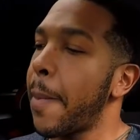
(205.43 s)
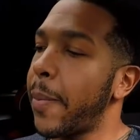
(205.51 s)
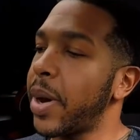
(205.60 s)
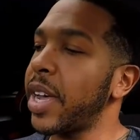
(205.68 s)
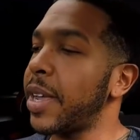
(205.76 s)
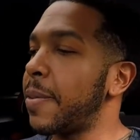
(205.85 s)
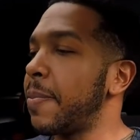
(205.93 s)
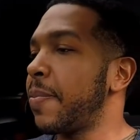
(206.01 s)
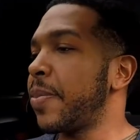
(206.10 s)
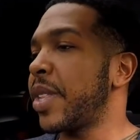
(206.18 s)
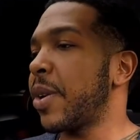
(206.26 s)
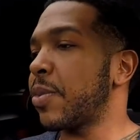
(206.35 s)
But
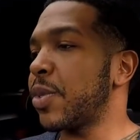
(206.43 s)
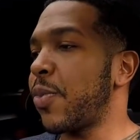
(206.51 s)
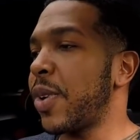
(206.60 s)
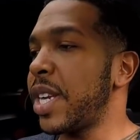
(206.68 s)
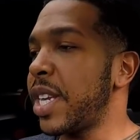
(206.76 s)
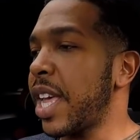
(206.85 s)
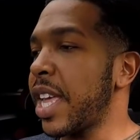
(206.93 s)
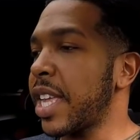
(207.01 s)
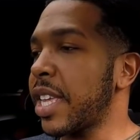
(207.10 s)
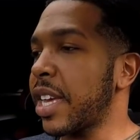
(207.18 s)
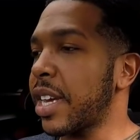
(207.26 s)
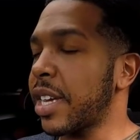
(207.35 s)
there was one
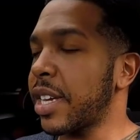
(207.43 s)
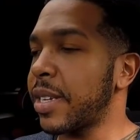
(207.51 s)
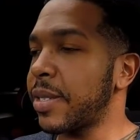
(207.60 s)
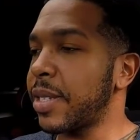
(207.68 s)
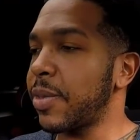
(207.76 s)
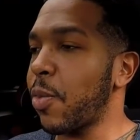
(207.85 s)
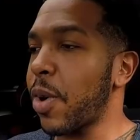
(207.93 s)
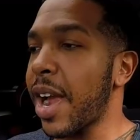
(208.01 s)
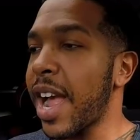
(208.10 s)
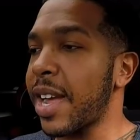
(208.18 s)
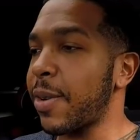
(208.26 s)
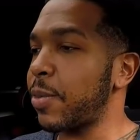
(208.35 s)
day where
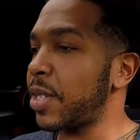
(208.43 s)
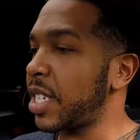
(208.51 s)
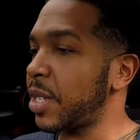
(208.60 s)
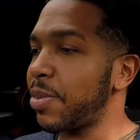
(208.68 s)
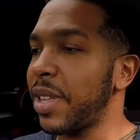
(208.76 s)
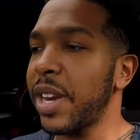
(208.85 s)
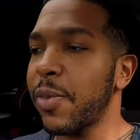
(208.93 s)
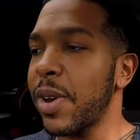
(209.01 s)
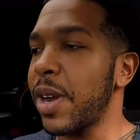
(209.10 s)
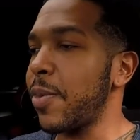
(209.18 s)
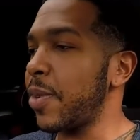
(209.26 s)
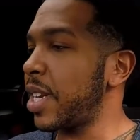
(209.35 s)
I was just playing
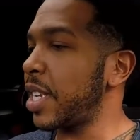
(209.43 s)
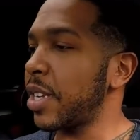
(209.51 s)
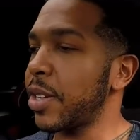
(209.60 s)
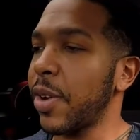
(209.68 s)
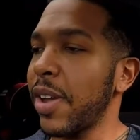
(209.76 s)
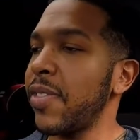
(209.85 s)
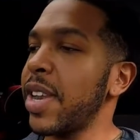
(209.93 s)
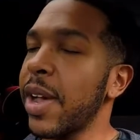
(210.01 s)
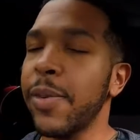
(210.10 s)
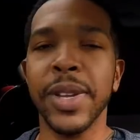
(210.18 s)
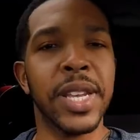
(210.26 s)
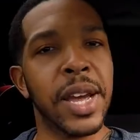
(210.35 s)
around with it. Every now
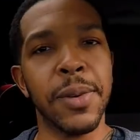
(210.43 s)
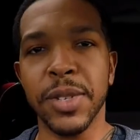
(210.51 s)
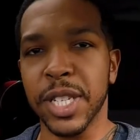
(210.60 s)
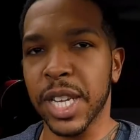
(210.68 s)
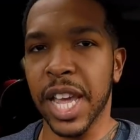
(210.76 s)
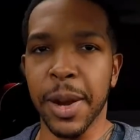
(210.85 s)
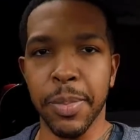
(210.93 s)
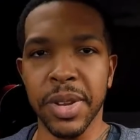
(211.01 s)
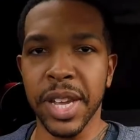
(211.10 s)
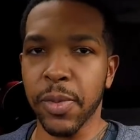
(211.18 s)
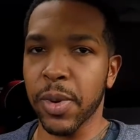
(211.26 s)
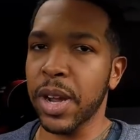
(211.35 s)
and then I would just kind of
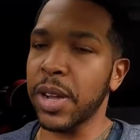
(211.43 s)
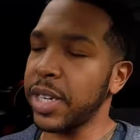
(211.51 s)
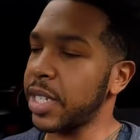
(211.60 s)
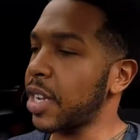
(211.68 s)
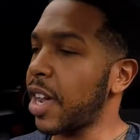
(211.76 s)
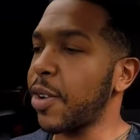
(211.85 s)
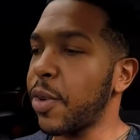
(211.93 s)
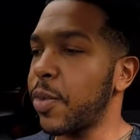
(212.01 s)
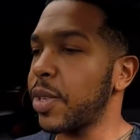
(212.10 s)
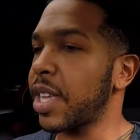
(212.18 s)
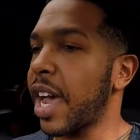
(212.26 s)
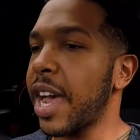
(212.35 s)
play around and toggle
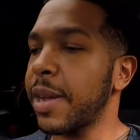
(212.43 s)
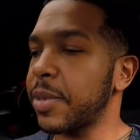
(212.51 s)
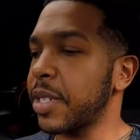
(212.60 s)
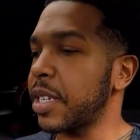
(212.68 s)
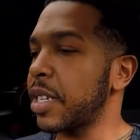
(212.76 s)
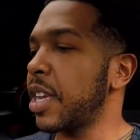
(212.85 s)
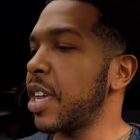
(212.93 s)
with the option.